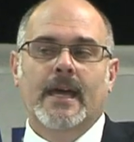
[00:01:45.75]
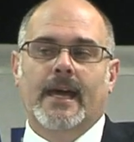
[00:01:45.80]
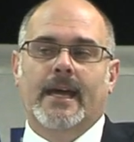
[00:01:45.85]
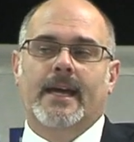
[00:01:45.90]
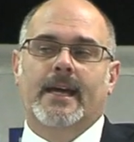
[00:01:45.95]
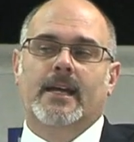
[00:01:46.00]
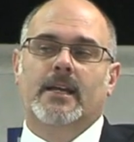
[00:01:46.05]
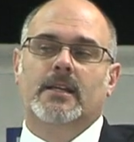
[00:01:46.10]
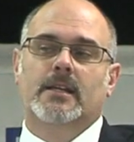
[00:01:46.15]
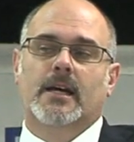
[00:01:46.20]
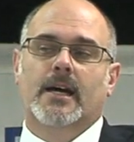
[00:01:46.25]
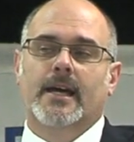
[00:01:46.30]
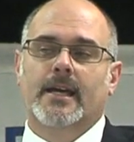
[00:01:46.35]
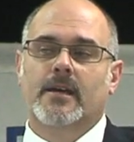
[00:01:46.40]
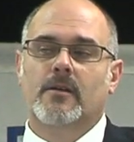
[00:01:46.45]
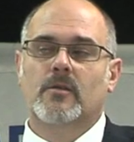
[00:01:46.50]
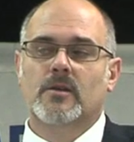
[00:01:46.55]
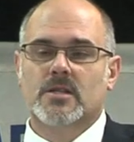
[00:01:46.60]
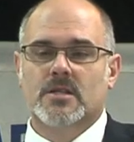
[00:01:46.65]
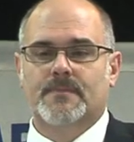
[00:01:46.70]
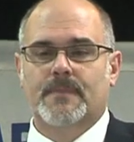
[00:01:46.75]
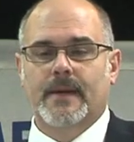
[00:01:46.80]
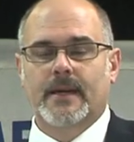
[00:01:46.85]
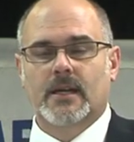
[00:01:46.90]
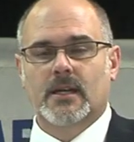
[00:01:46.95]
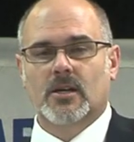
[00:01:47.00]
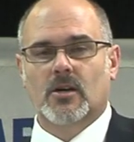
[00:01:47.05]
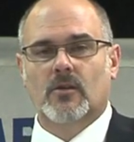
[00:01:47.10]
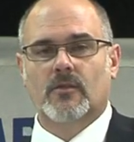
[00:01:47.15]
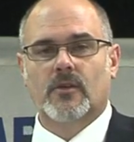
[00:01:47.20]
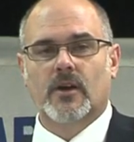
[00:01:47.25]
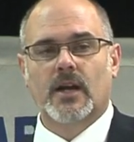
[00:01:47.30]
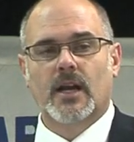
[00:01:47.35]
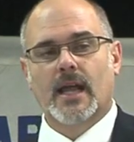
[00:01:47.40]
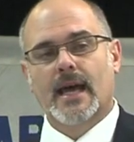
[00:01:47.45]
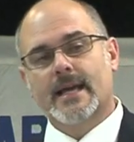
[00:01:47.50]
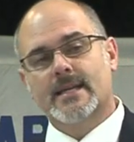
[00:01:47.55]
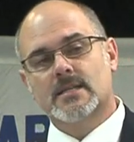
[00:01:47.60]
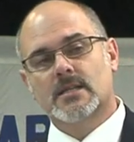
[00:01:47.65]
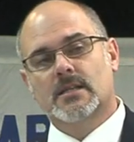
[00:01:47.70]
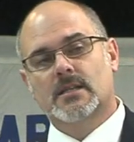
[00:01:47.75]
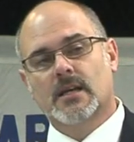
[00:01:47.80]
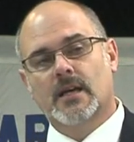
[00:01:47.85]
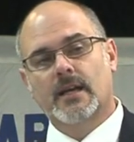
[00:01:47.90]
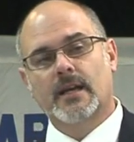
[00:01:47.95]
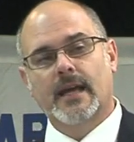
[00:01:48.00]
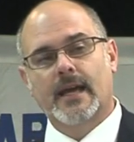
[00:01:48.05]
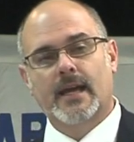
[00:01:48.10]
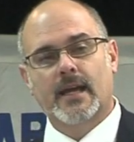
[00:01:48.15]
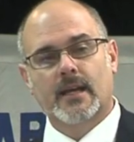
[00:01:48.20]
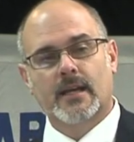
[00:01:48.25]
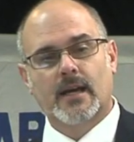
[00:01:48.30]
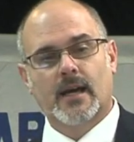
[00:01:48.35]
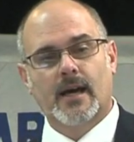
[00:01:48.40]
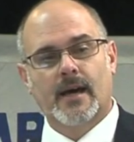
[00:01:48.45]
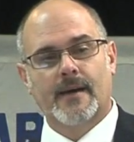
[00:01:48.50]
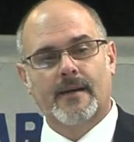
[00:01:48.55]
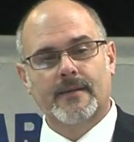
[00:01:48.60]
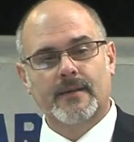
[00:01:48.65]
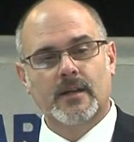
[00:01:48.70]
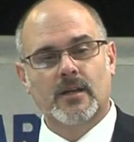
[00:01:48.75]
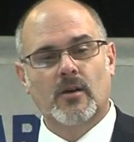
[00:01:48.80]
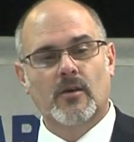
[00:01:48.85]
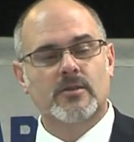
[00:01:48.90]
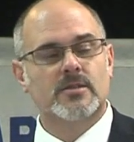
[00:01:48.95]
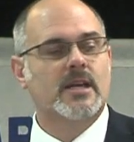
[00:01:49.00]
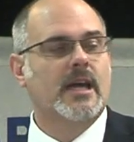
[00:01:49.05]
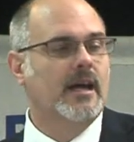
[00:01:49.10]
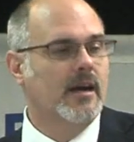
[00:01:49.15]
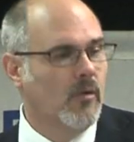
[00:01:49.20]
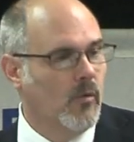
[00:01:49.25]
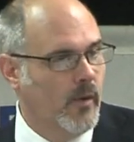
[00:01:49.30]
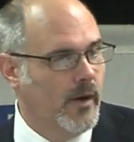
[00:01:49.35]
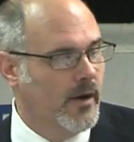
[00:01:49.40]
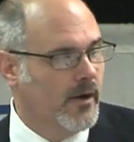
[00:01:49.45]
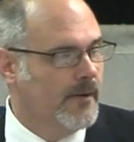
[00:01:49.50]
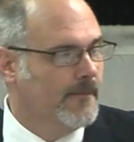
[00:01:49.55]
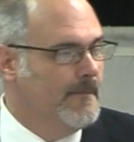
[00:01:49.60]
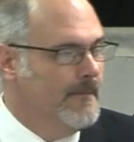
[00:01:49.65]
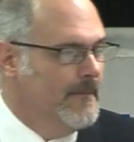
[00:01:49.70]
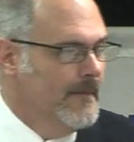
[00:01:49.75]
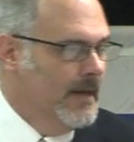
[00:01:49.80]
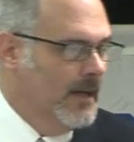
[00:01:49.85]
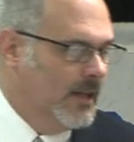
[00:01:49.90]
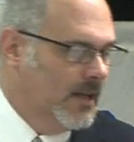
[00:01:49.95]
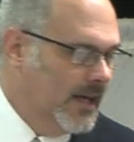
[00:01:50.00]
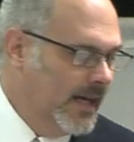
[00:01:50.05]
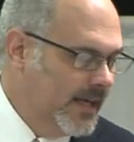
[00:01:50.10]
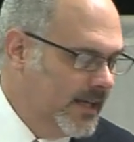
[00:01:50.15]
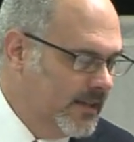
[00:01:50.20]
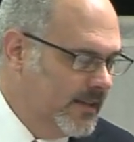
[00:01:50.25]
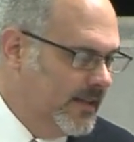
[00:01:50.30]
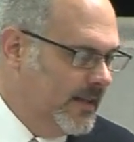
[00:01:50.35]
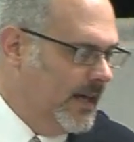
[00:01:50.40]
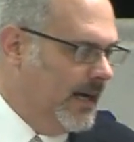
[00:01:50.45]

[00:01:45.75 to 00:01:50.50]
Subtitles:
And he was speaking over in Lexington, and you know, it's kind of weird. Like,